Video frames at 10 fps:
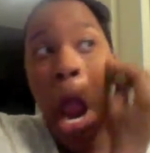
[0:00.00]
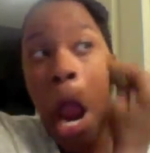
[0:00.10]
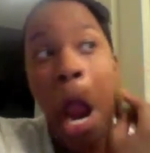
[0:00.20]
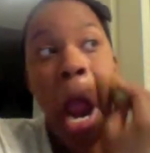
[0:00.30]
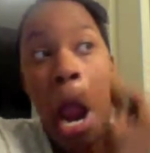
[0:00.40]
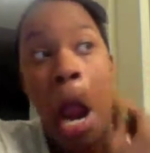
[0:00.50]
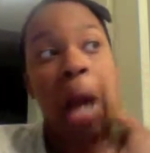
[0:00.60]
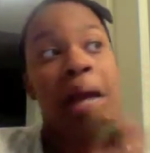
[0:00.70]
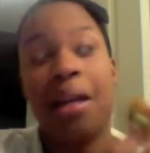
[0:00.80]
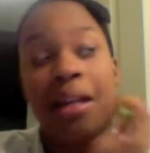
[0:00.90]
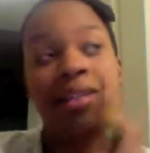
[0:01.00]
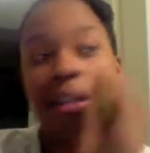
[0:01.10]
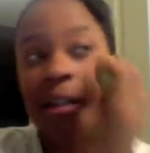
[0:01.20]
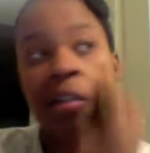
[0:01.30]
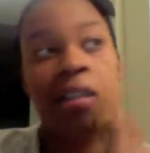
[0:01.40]
and it's all
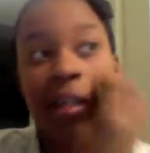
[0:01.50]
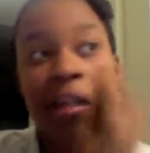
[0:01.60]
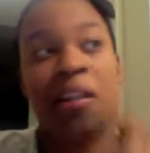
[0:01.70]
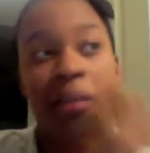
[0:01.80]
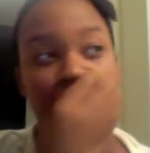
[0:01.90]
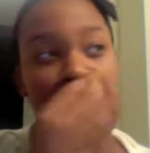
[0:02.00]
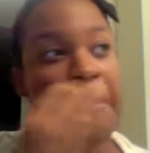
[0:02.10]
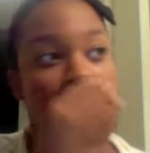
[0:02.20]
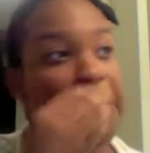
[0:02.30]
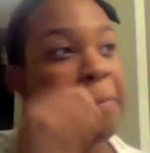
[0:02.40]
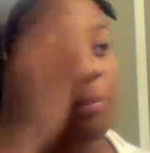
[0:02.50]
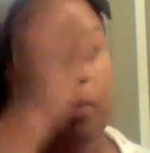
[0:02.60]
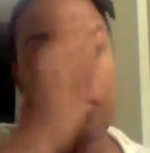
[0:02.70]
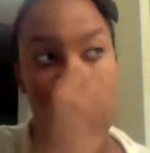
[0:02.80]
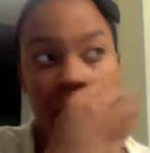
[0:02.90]
together, it
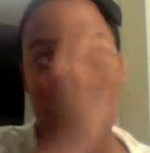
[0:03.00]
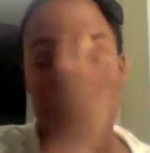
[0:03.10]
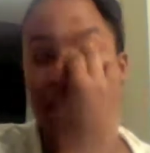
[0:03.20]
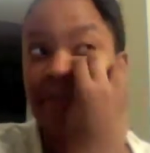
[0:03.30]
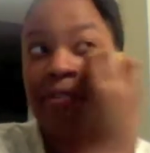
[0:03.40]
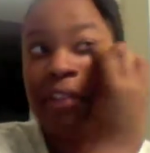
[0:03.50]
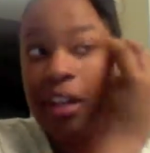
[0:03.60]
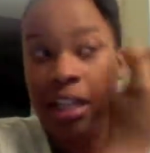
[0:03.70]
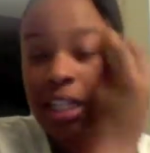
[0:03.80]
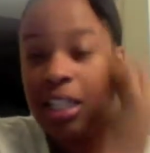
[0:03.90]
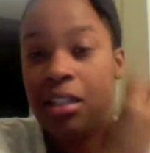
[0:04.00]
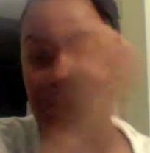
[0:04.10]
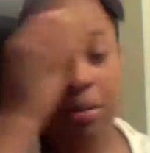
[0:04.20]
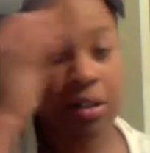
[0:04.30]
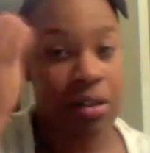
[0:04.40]
is very easy to put on.